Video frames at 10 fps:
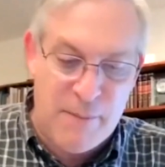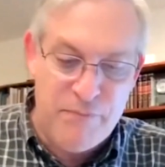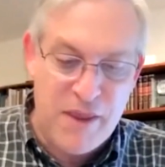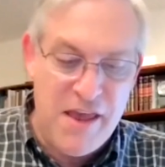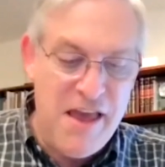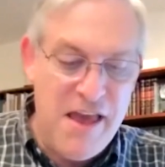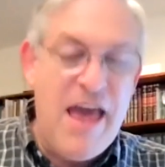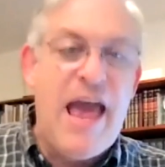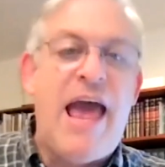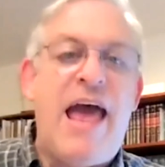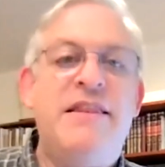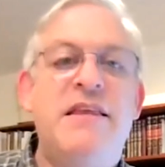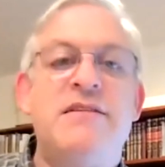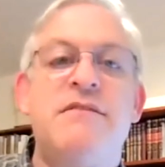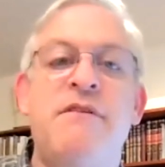Uh,
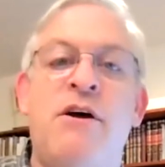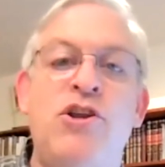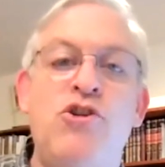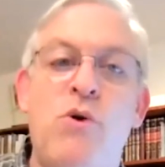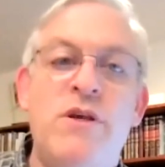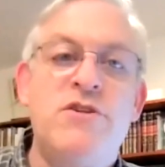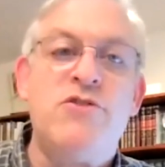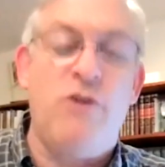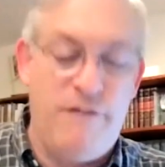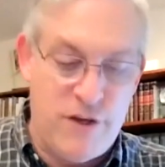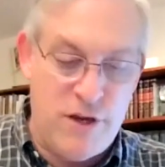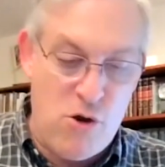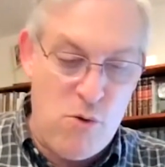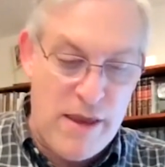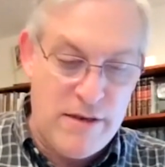and this annoys the Rav
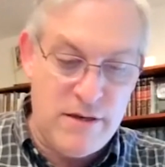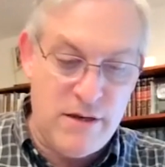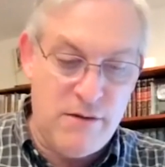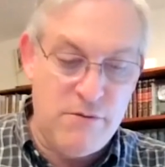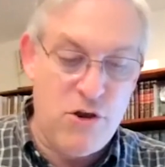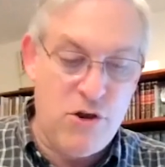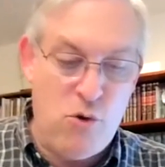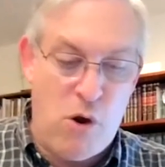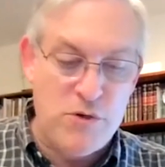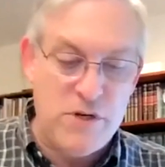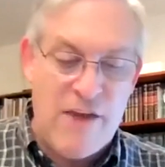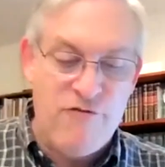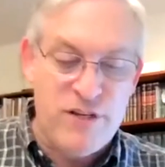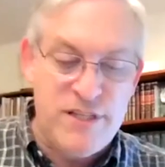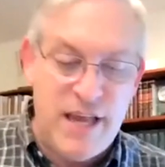to no end. Uh, quote,
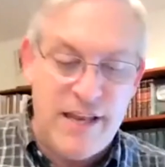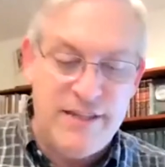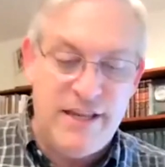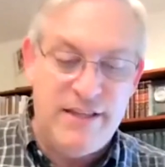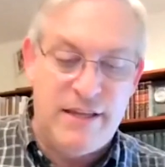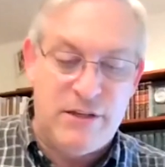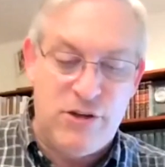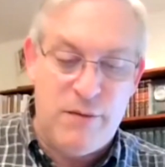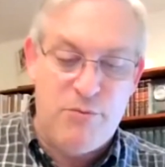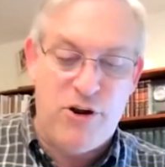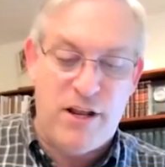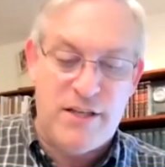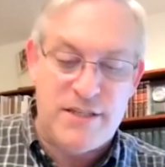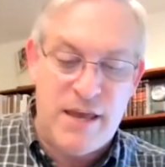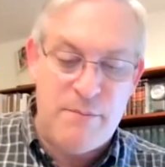I resented the
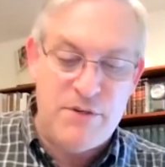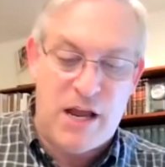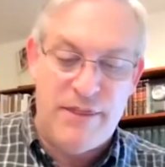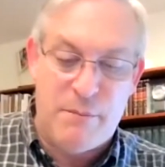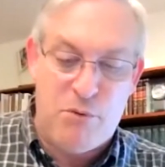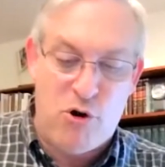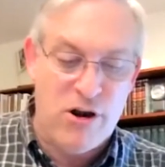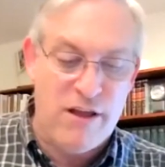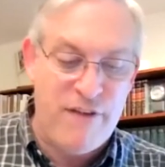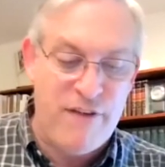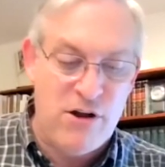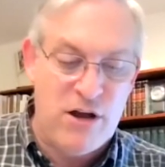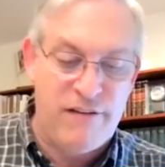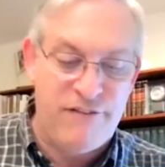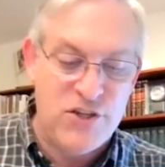deliberate attempt on the part of
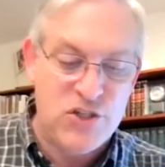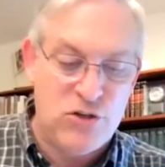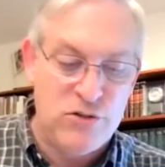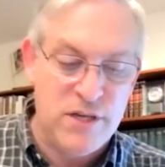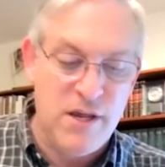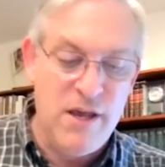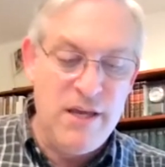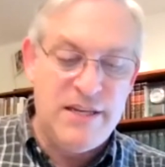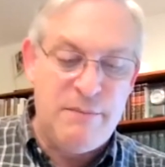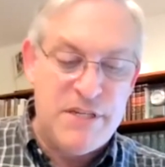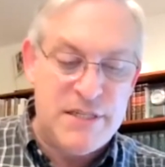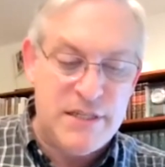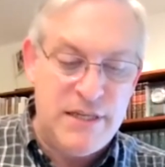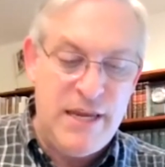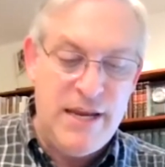El Al officials to
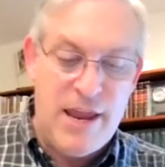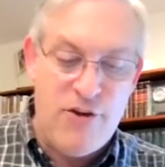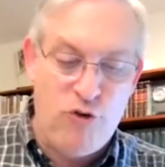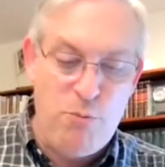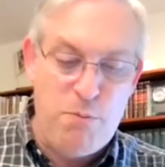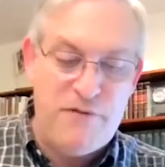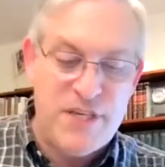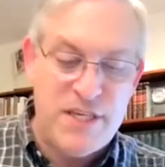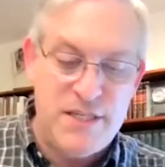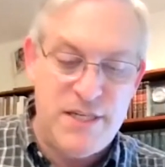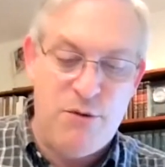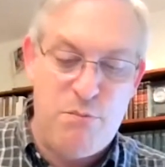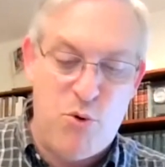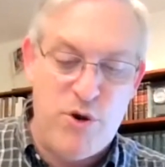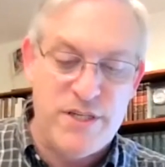mislead a group of
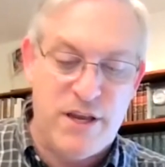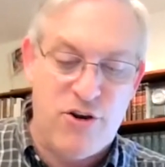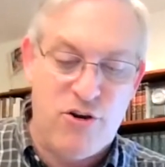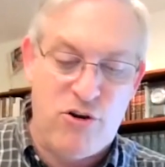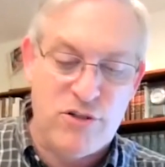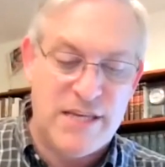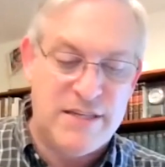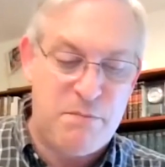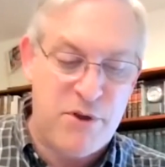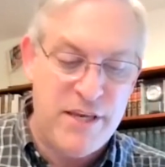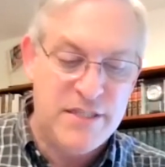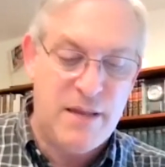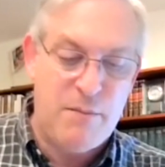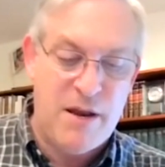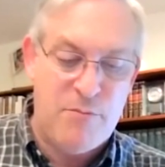sincere boys and girls and to
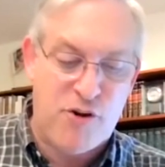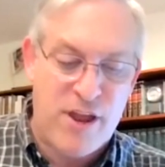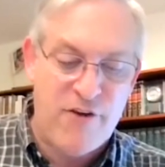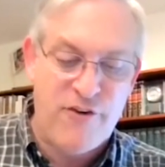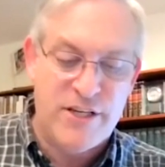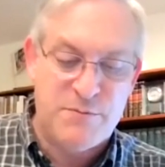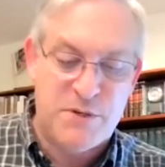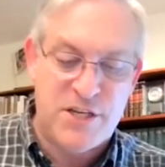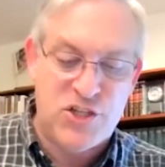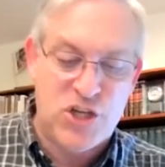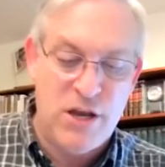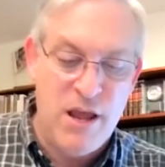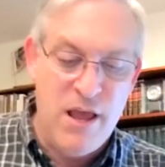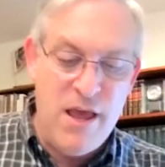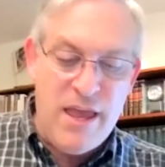place them in a precarious
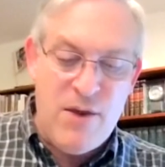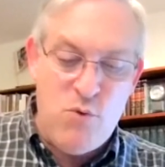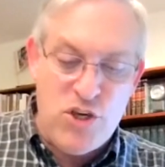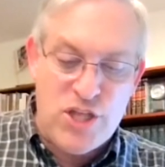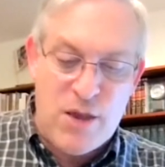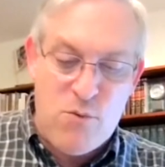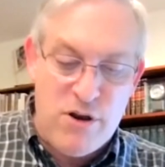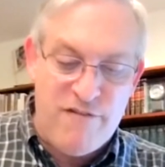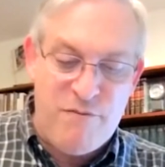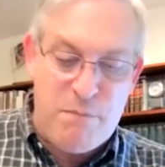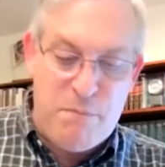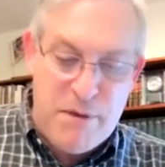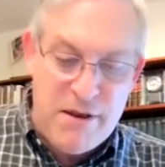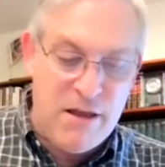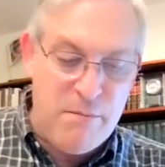position in which they would have
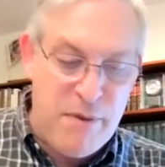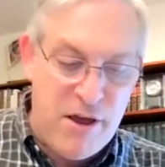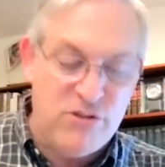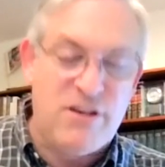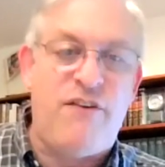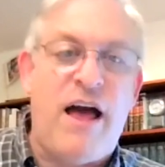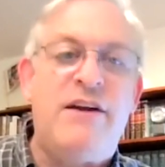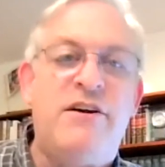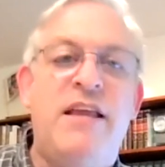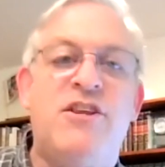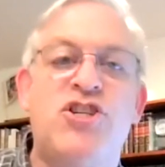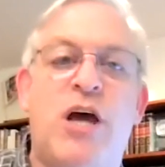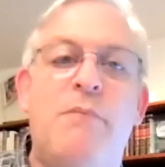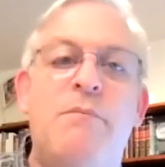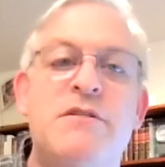been compelled to violate the
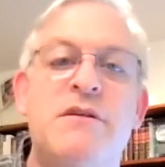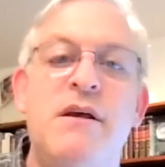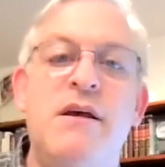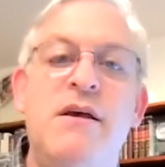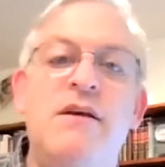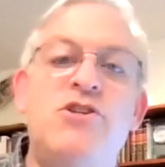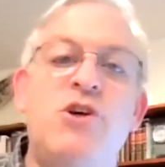Shabbos.